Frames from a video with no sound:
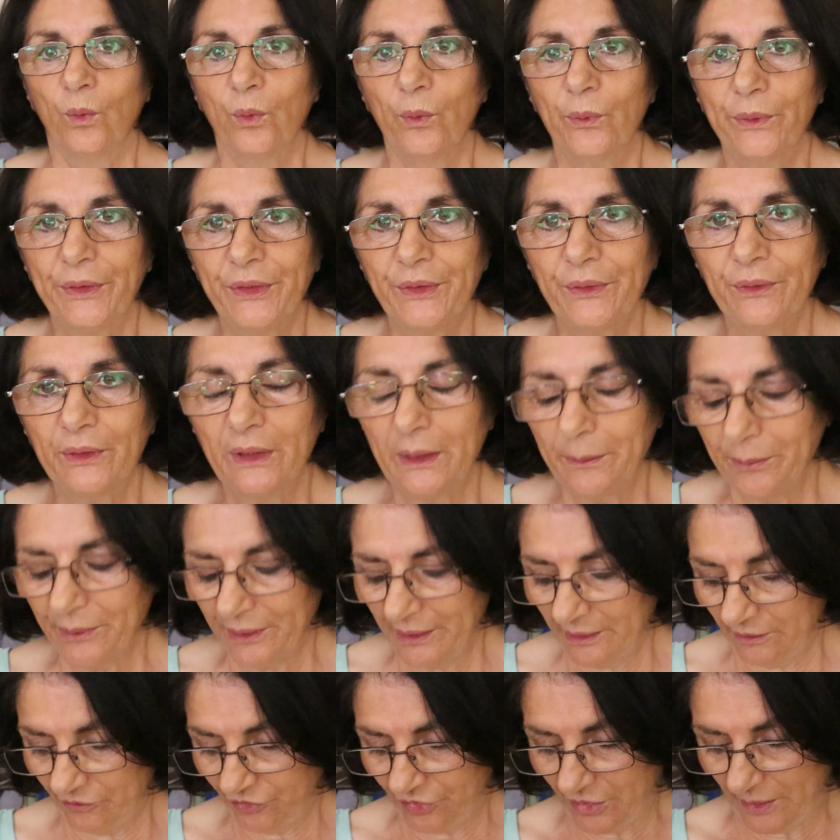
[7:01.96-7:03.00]
who are you going to
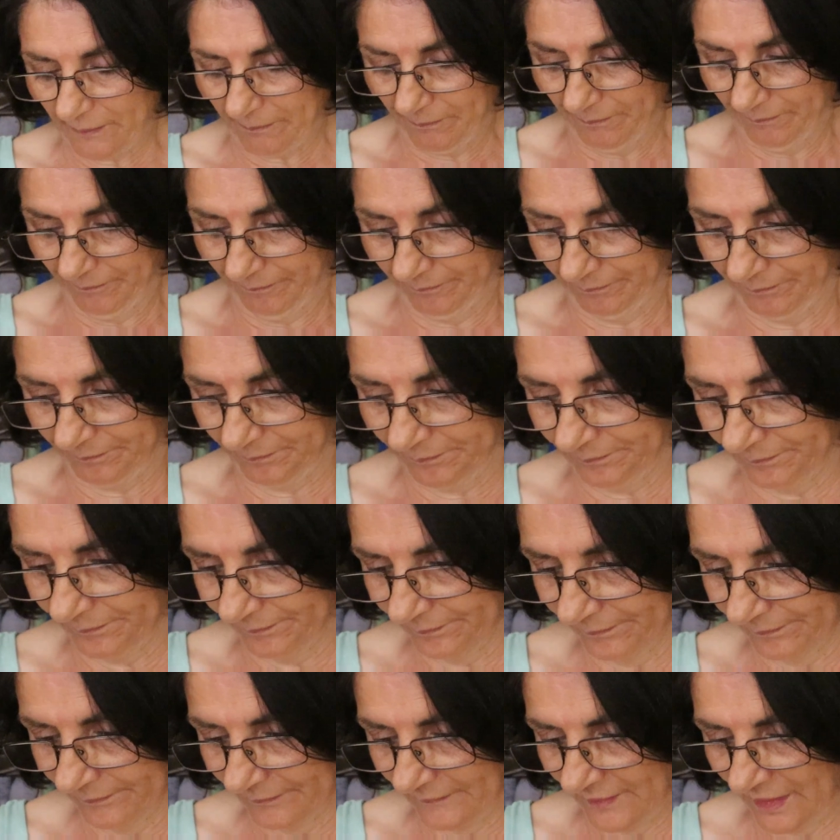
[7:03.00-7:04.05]
buy it from?
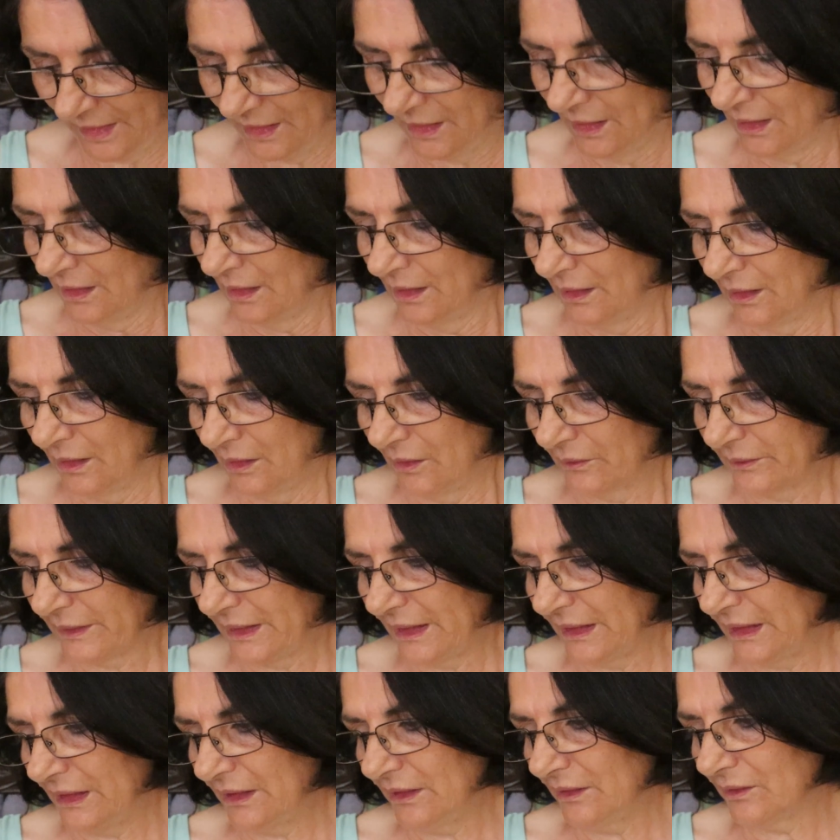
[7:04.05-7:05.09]

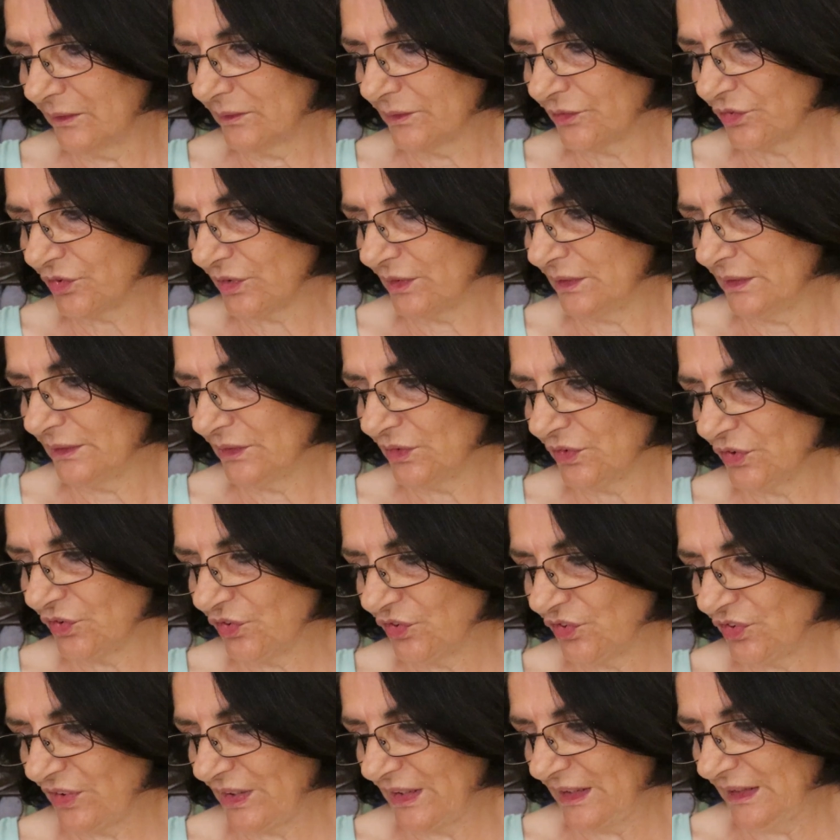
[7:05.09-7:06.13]
Okay, he goes on to
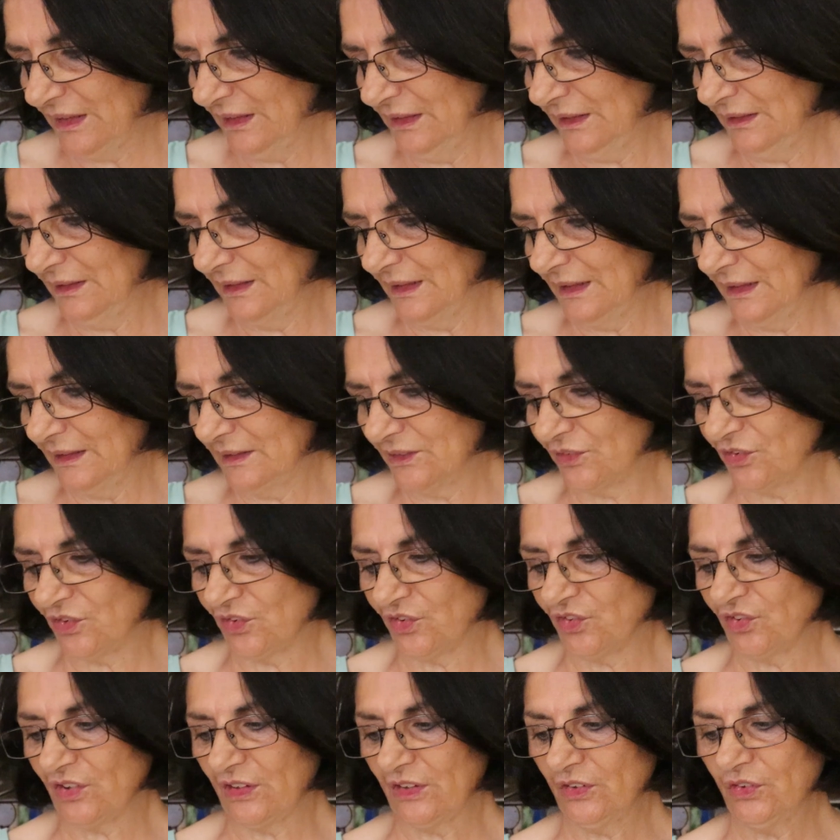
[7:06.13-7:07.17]
say, it is
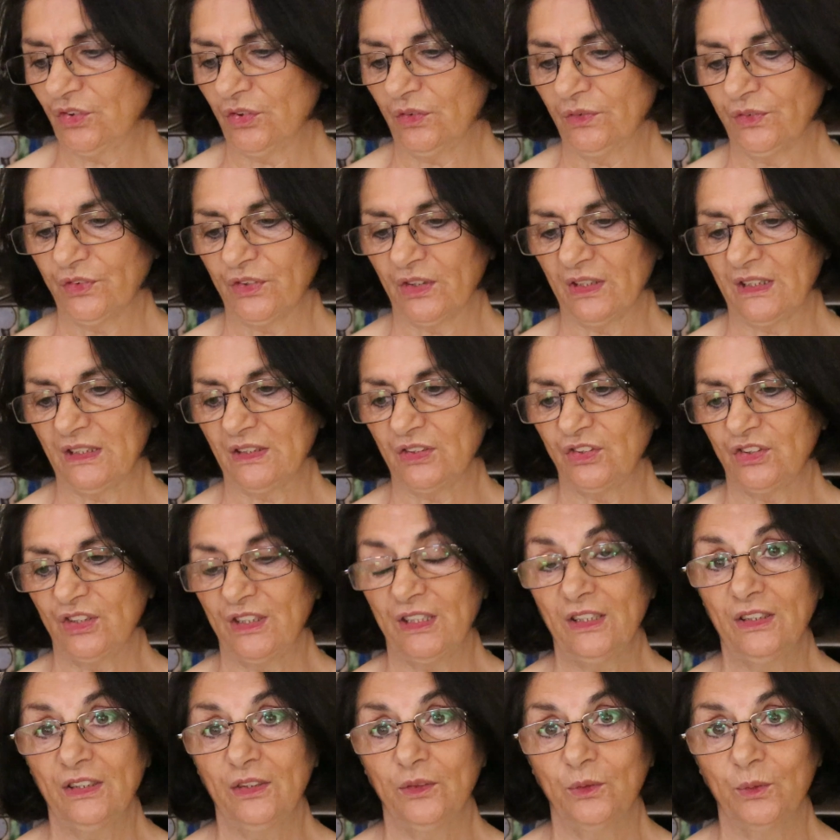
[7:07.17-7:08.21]
essential to
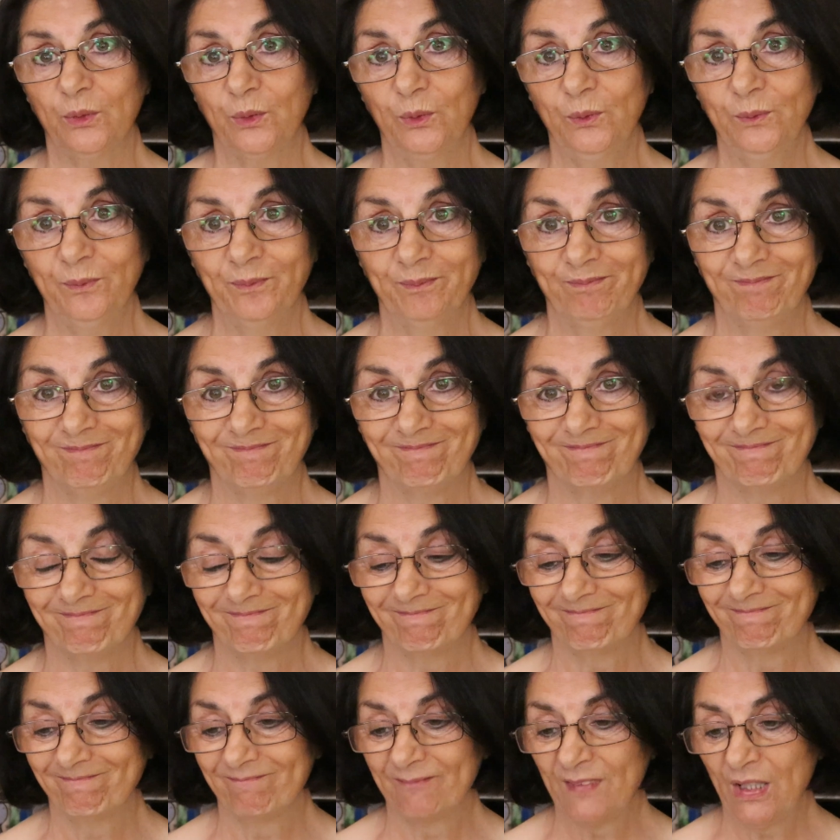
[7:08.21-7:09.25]
continue
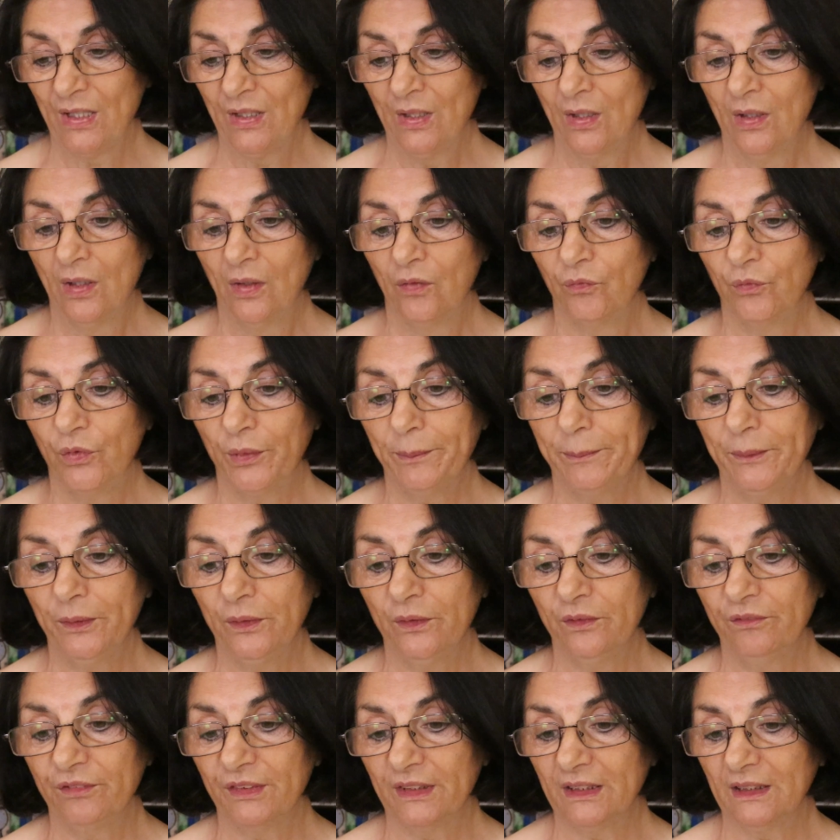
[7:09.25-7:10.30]

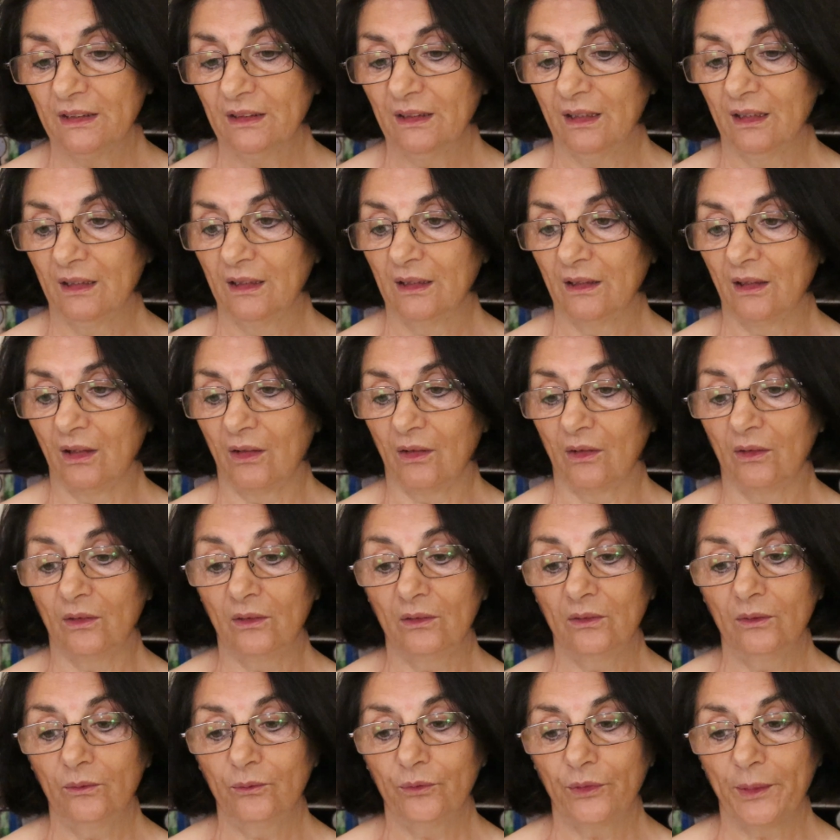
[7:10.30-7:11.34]
removing
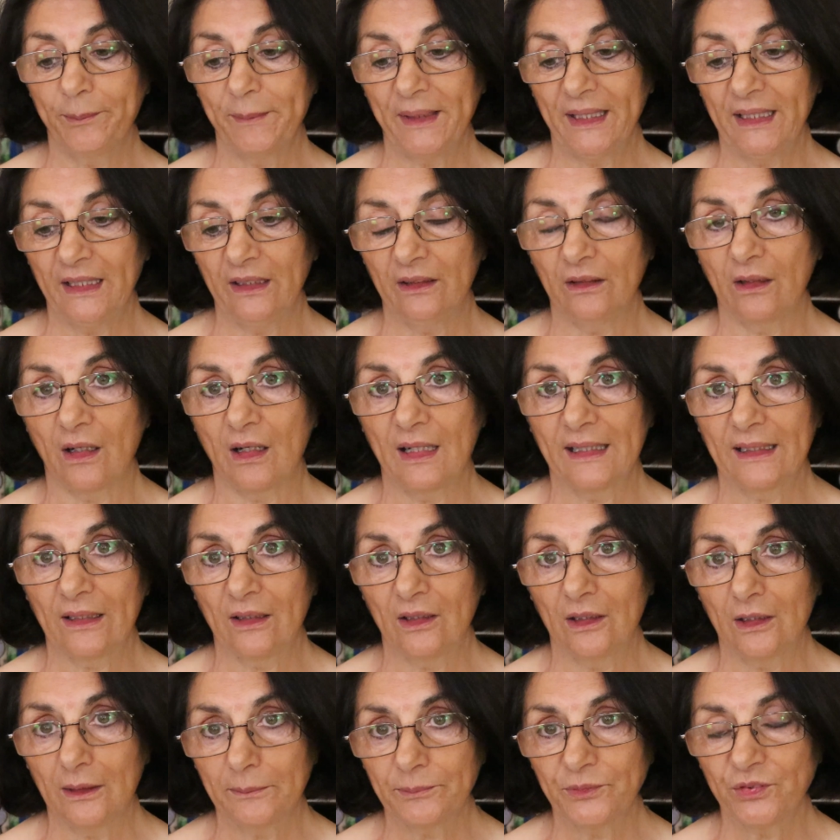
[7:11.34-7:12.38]
all remaining
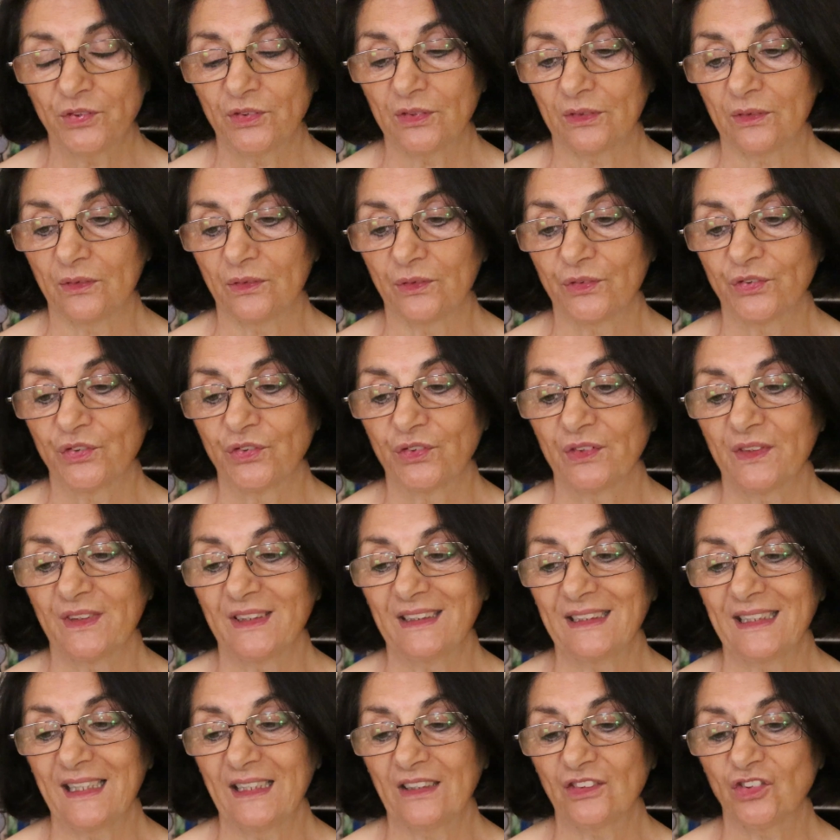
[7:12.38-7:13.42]
obstacles to
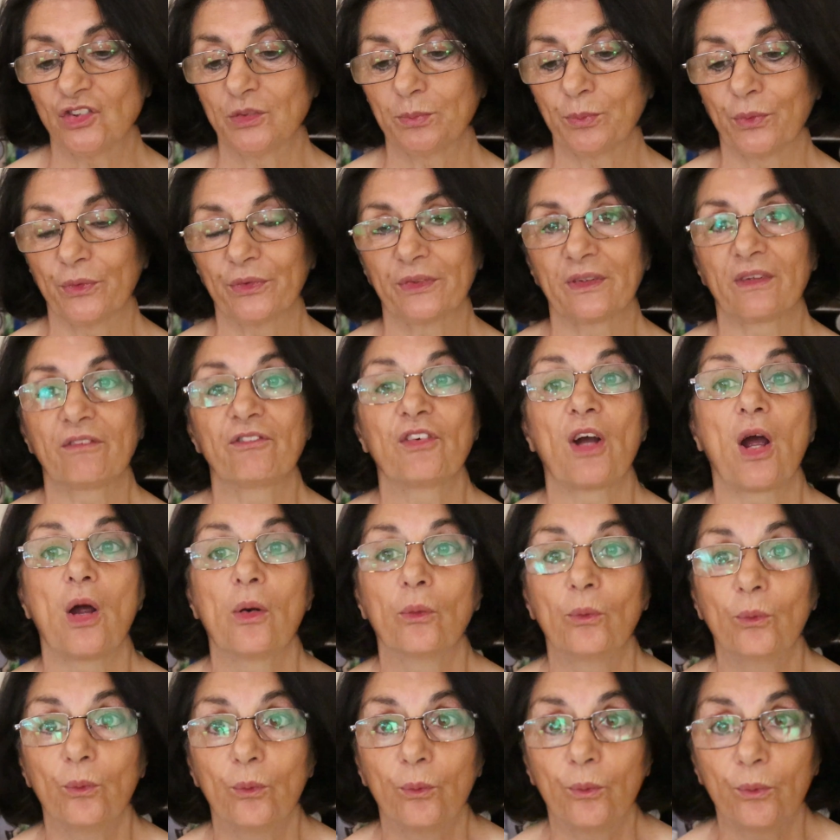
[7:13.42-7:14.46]
the export of
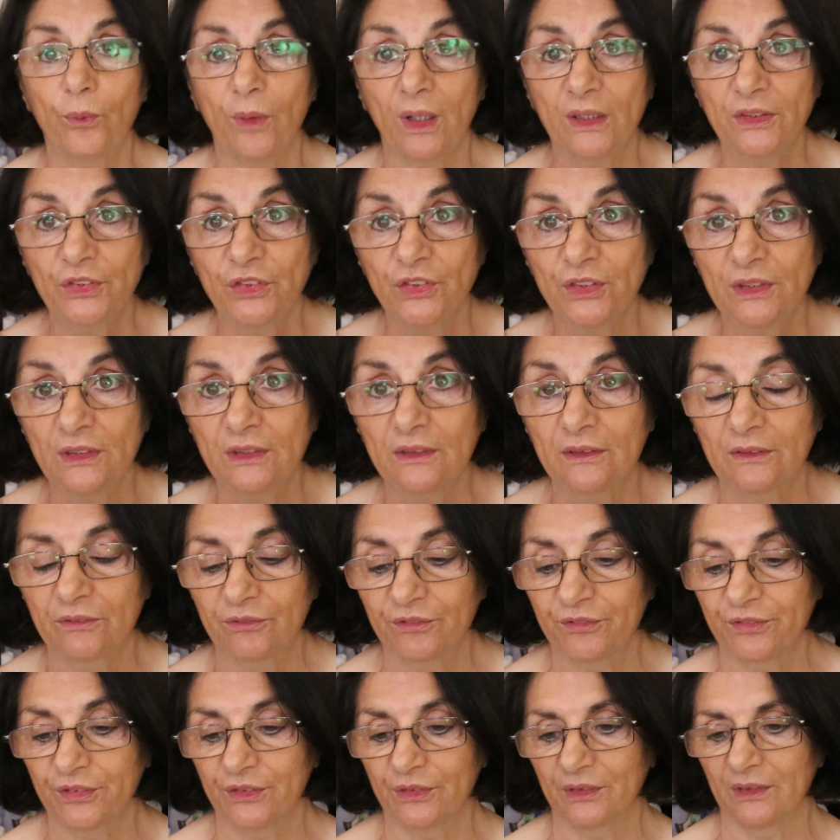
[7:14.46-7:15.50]
Russian
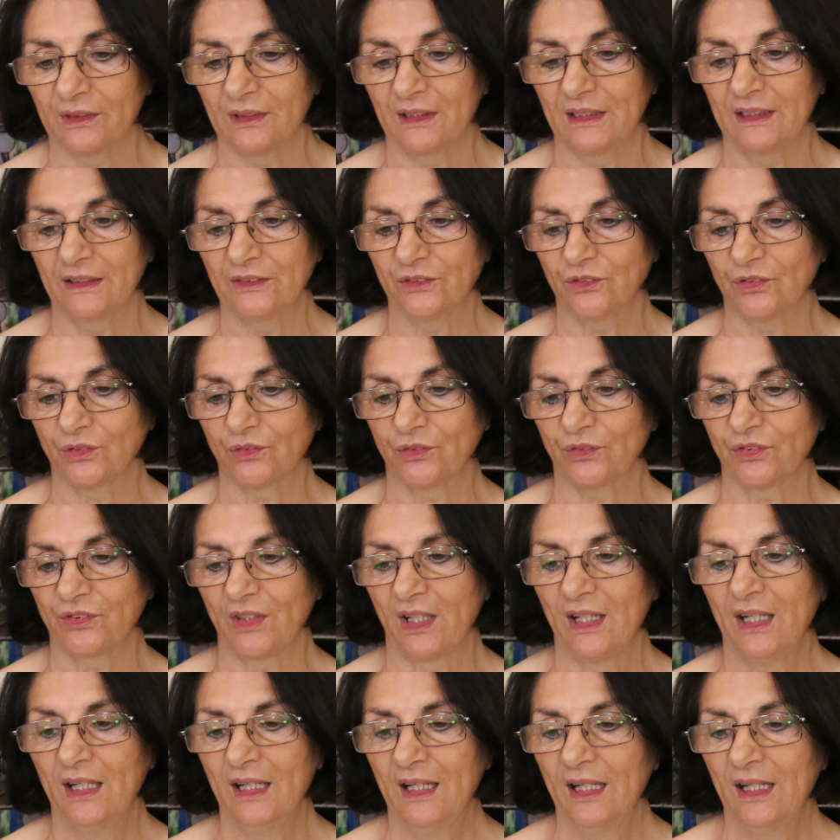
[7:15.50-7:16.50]
fertilizers